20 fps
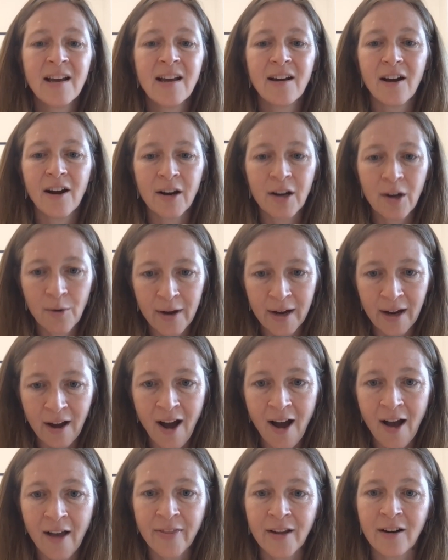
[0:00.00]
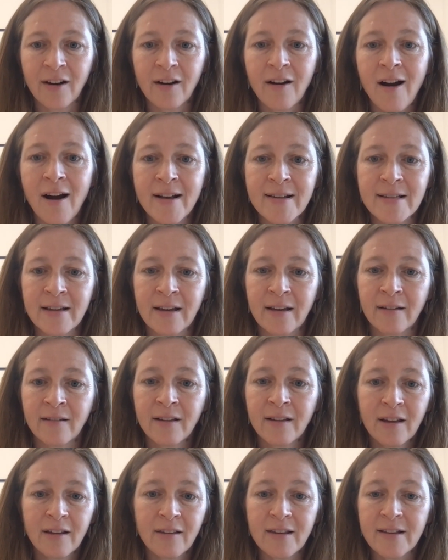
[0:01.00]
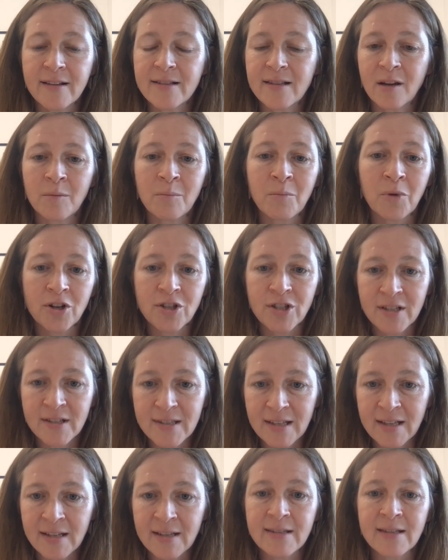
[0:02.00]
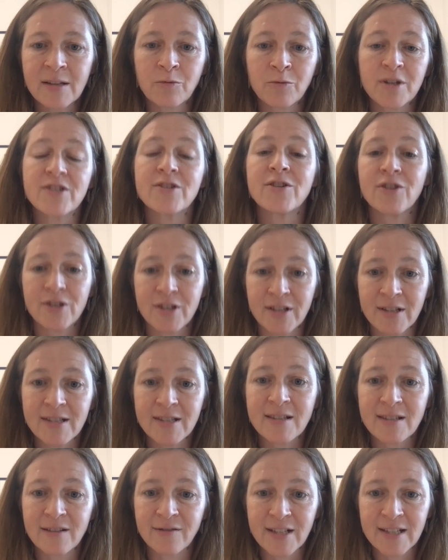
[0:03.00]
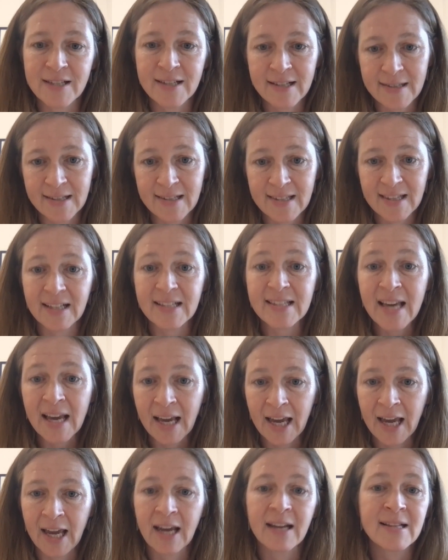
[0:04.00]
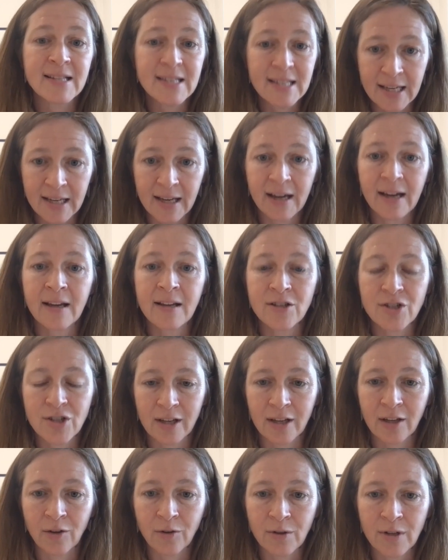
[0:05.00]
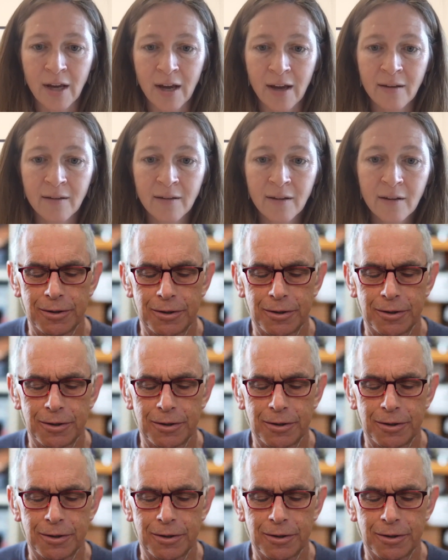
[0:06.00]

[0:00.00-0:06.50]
are going on that are causing these emergences and resurgences of diseases like dengue and Zika and chikungunya.